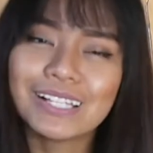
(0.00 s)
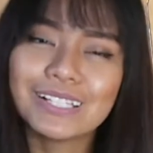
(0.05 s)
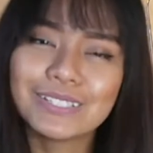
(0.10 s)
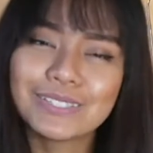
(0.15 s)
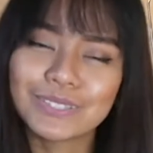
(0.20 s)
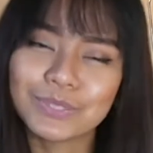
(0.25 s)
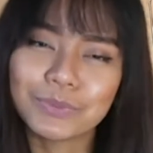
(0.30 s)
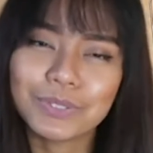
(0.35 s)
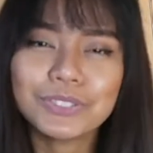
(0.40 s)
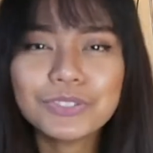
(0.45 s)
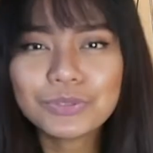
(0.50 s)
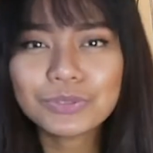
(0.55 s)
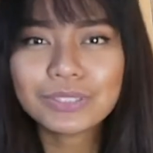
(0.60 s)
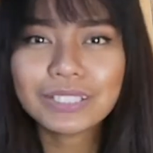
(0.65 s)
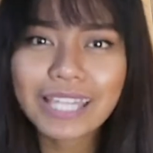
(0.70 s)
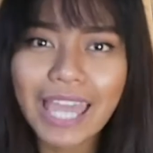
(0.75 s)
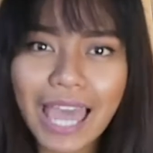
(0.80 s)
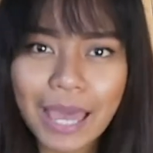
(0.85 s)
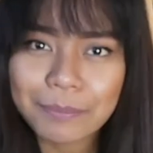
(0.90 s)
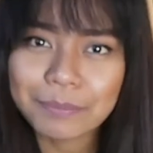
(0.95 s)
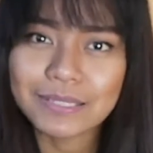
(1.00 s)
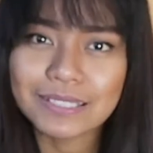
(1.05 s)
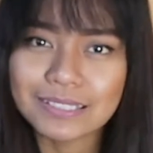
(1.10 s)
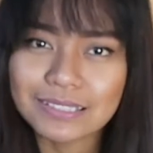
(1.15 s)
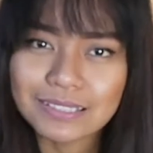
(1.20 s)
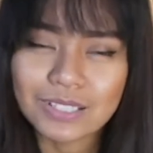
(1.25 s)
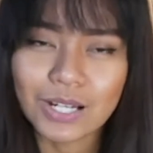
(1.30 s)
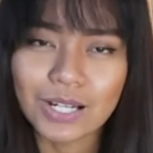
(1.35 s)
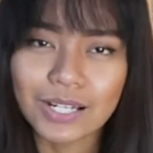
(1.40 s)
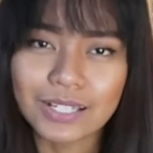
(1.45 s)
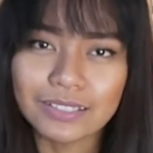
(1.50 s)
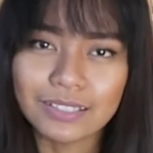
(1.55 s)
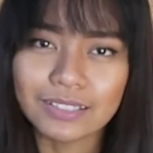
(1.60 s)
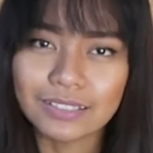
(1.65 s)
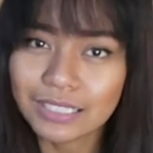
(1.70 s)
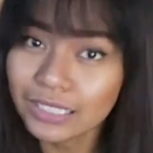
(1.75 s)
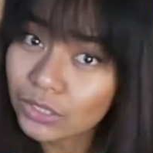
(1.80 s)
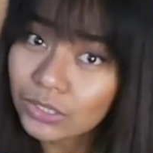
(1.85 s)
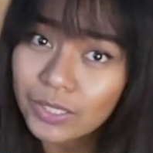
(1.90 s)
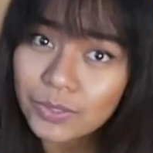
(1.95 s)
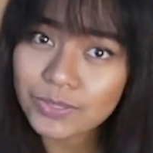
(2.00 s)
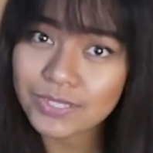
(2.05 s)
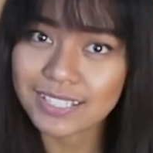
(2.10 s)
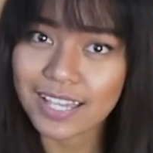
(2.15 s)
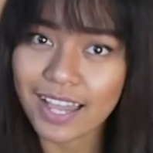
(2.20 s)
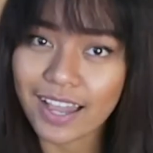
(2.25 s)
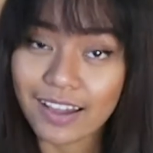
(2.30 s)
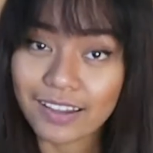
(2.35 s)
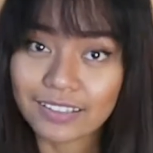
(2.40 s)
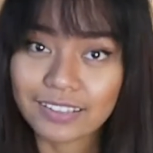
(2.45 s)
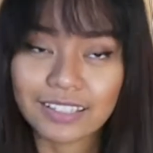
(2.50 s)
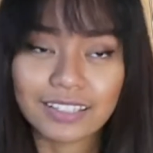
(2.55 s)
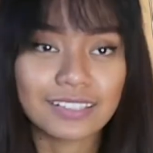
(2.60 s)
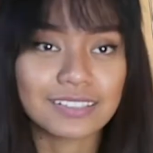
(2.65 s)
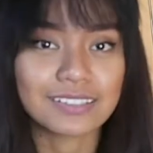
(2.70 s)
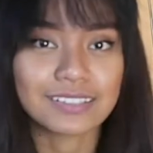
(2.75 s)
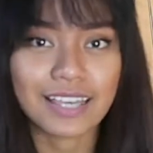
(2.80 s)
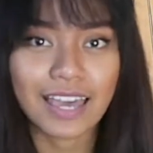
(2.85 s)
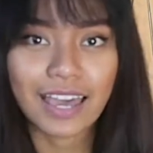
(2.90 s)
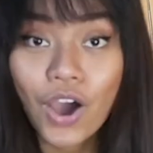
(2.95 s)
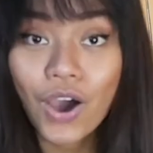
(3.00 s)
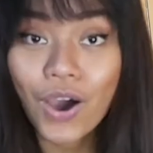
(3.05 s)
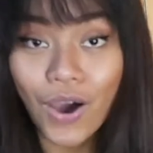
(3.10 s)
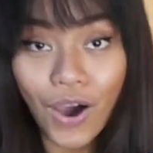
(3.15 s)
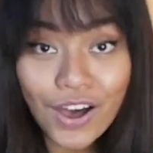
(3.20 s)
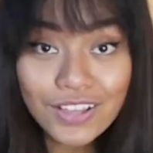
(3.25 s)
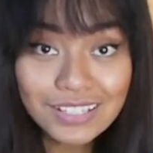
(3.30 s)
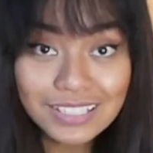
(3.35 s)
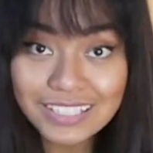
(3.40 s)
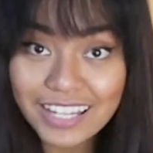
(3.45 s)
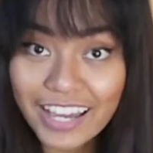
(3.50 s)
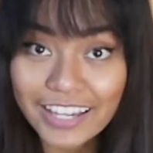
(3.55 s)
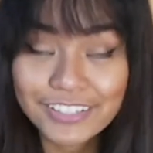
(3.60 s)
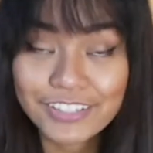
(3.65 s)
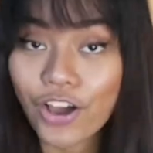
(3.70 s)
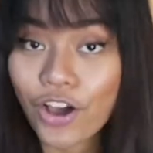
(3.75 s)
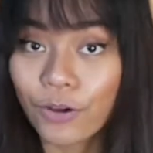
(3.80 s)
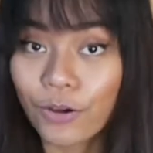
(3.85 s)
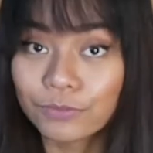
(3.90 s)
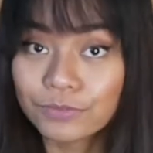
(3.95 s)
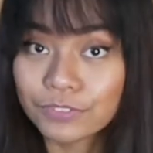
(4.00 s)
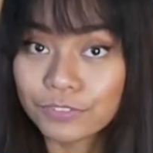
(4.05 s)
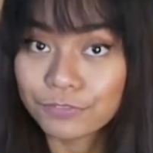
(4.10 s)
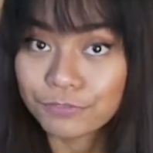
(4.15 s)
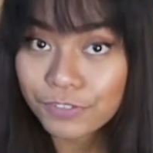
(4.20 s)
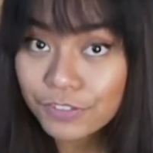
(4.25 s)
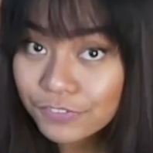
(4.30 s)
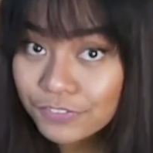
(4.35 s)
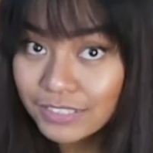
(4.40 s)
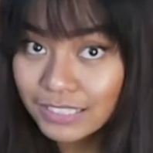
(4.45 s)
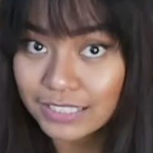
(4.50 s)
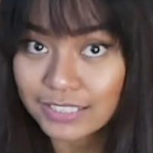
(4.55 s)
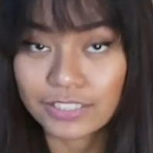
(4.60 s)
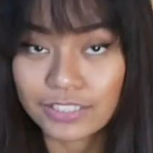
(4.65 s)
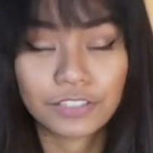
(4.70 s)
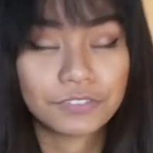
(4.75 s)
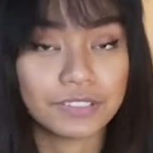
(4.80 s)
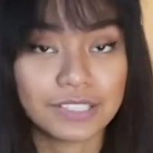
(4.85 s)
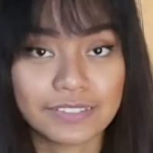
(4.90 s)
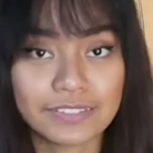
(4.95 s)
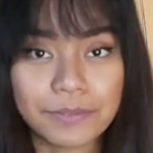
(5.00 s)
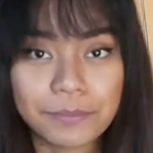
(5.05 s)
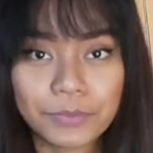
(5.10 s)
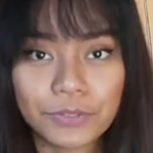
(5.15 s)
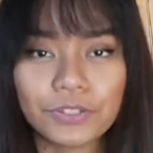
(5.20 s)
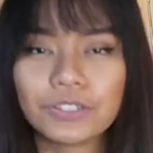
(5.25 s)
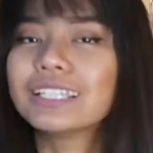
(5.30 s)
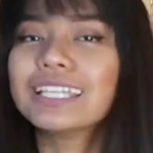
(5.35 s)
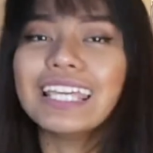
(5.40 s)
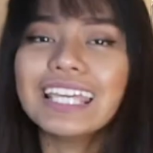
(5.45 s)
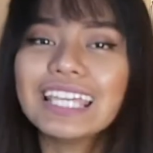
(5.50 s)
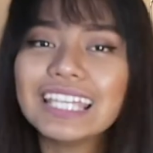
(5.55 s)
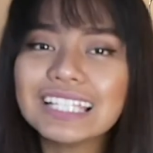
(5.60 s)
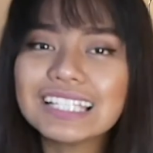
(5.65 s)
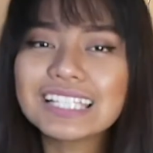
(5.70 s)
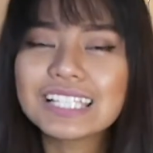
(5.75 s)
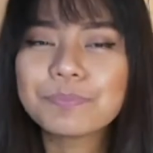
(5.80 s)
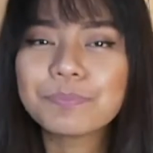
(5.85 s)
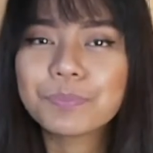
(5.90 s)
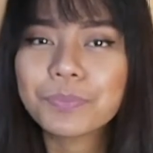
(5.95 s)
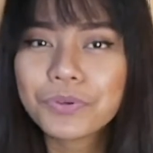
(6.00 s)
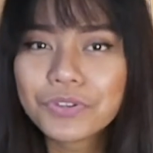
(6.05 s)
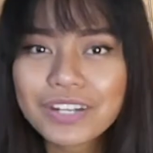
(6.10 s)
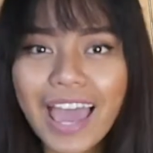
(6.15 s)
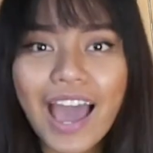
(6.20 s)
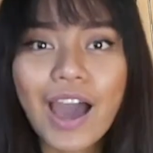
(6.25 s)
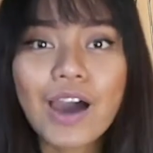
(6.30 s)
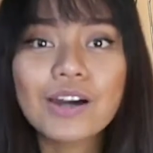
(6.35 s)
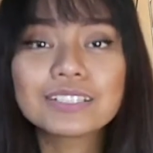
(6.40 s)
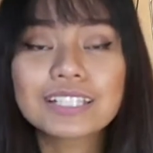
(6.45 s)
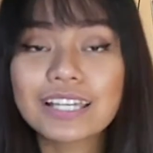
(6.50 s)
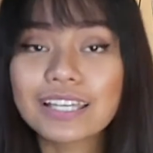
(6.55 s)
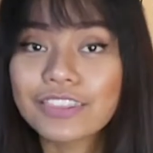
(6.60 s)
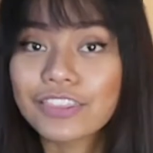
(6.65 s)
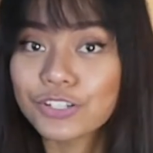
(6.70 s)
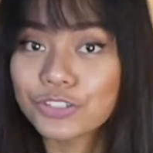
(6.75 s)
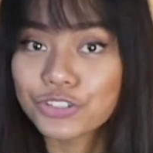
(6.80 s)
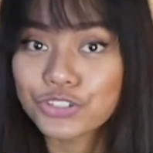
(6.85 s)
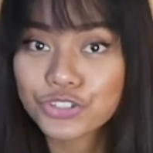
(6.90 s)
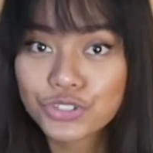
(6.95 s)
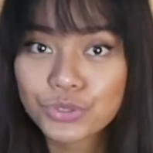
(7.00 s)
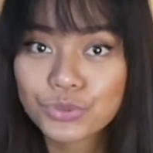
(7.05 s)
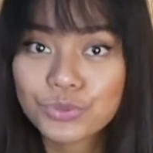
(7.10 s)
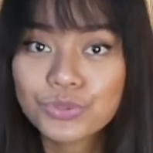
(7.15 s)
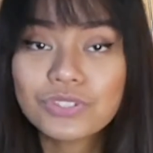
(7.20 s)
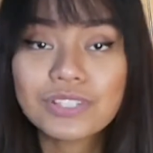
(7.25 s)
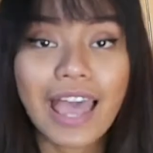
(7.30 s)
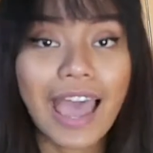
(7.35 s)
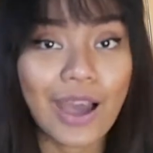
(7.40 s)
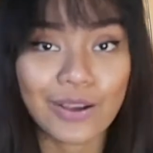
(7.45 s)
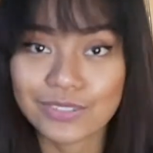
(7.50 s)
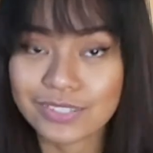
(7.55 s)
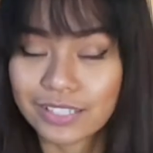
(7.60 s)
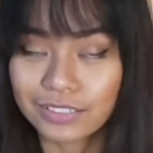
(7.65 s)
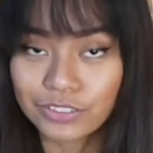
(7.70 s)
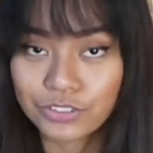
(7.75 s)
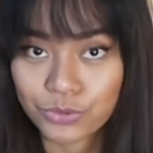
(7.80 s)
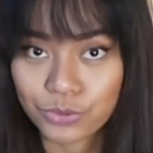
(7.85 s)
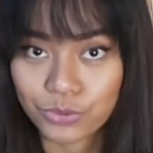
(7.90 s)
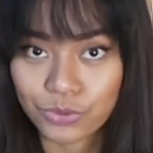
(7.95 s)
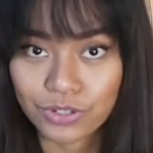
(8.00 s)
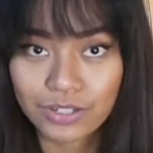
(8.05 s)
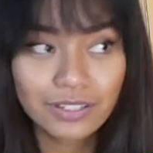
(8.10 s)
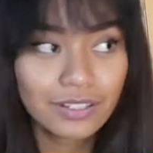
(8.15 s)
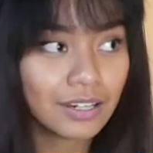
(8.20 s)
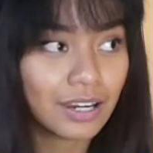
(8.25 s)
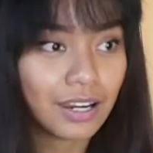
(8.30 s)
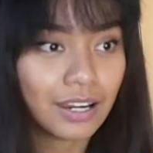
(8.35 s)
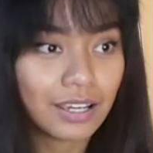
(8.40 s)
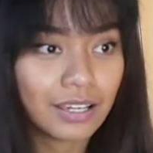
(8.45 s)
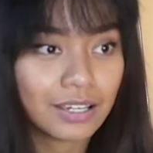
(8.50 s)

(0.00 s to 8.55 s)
So what usually happens on the Nikolaustag is that on the night of the 15th of December, kids put out their shoes outside the door.